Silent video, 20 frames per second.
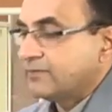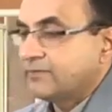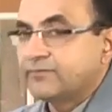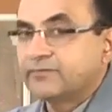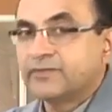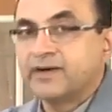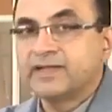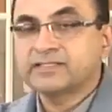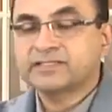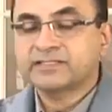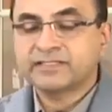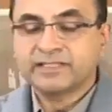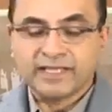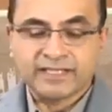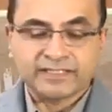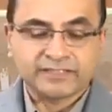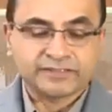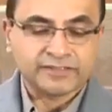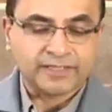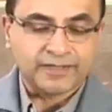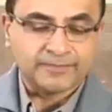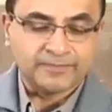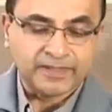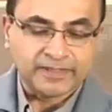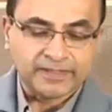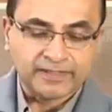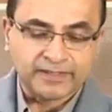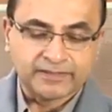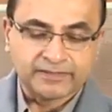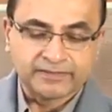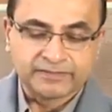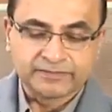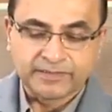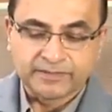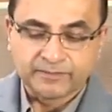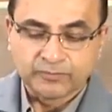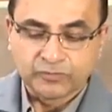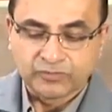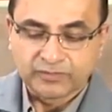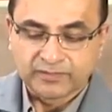once the extra material is
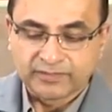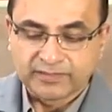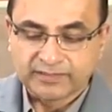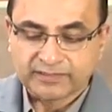removed,